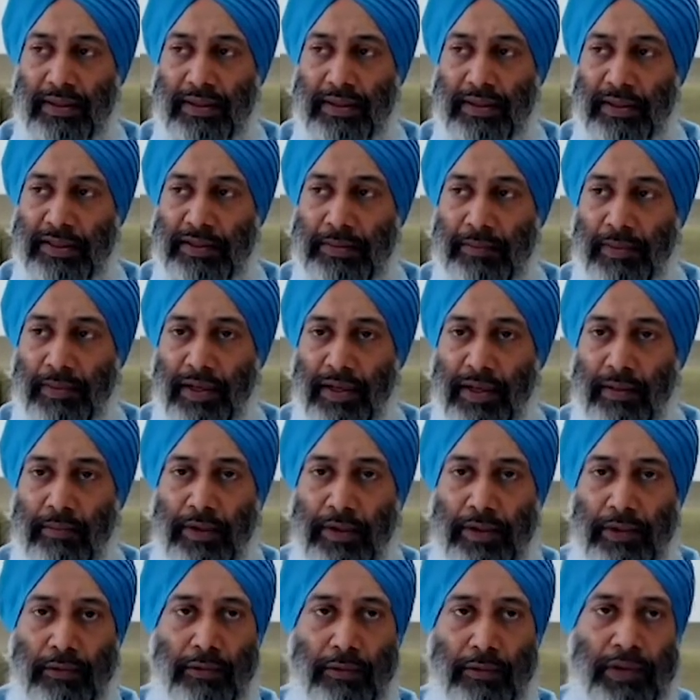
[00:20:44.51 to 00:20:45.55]

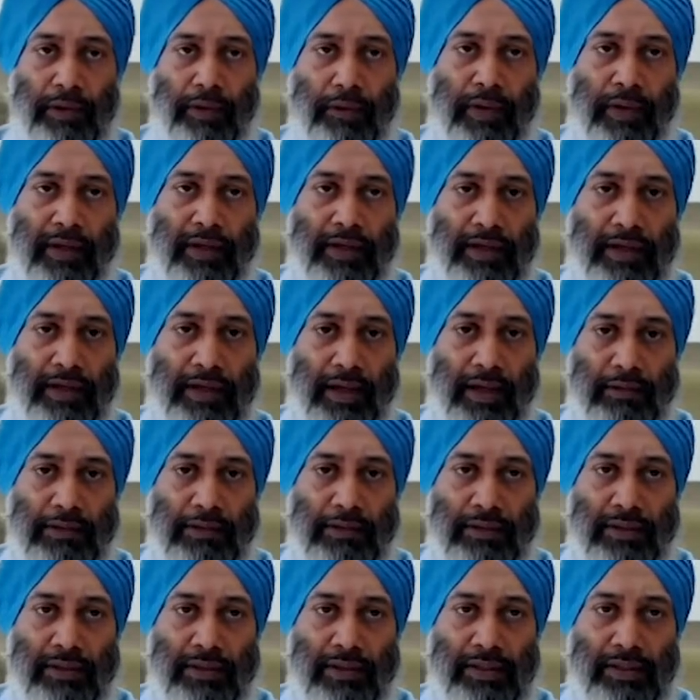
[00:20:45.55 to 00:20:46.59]
experiment with
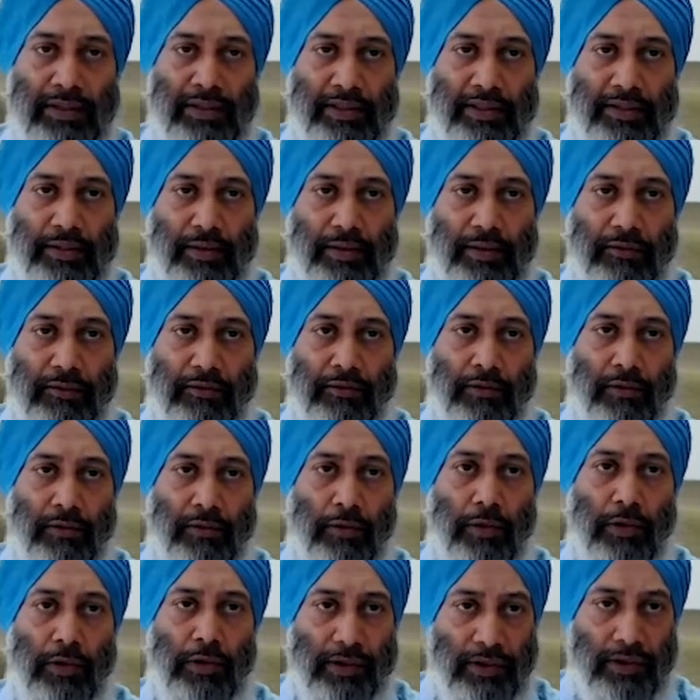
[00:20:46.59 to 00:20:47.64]
20,000 liters of
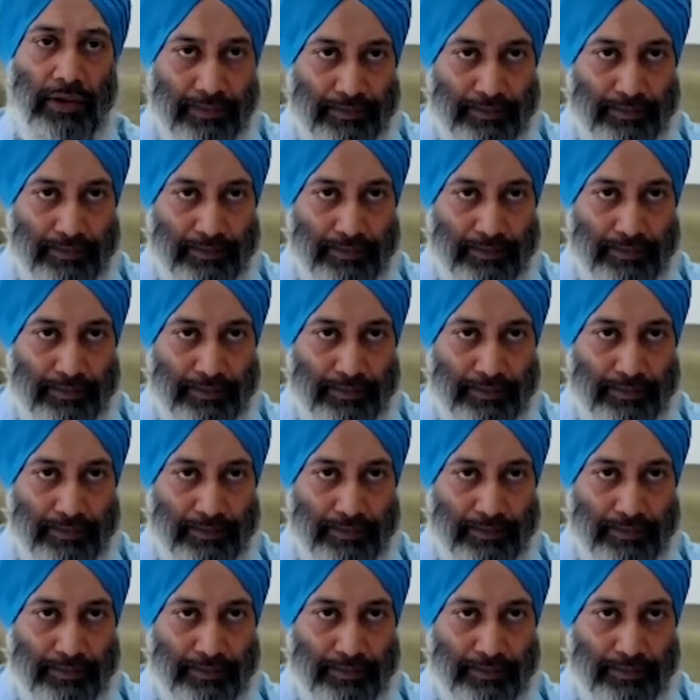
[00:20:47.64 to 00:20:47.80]
water,